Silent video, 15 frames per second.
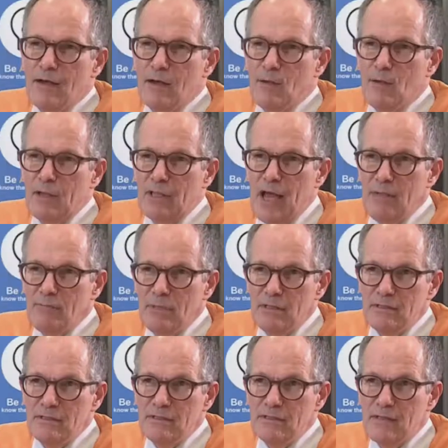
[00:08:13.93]
What happened
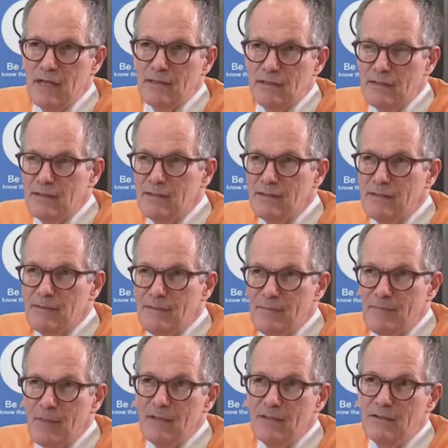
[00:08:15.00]
is that
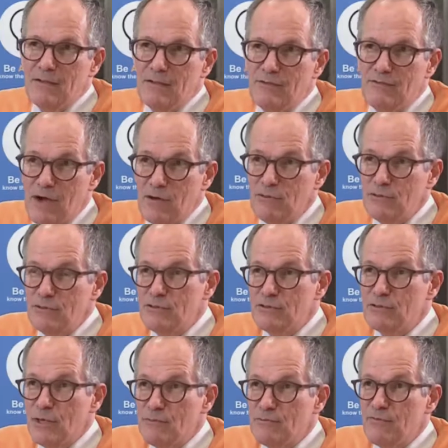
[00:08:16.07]
the virus
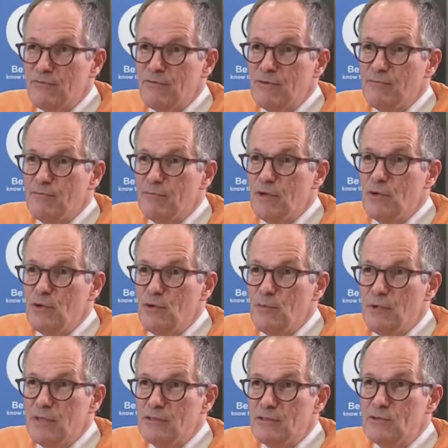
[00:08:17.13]
jumped from
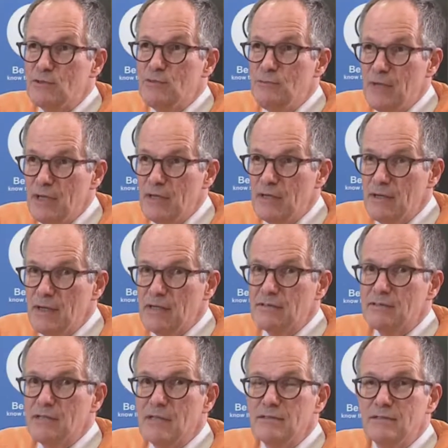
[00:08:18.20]
humans to mink and
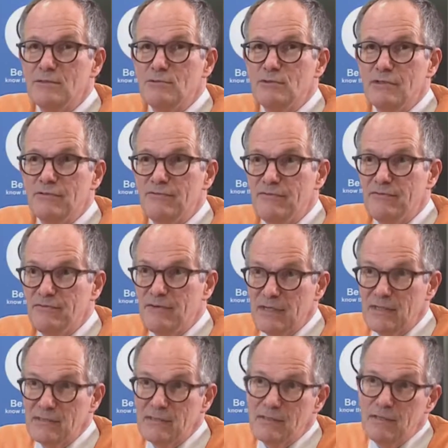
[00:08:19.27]
started to
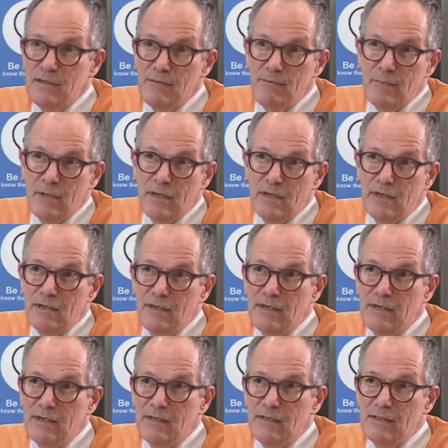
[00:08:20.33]
infect mink
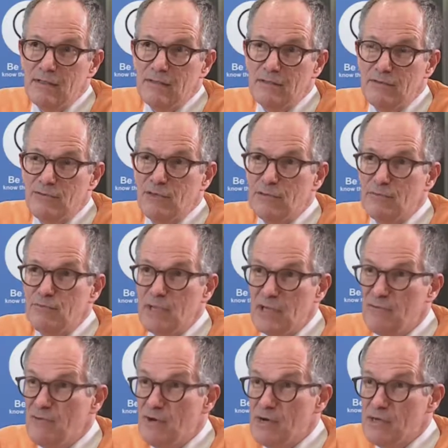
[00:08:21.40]
in different mink
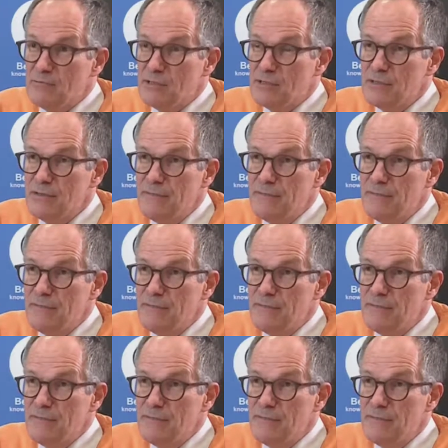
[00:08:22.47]
farms.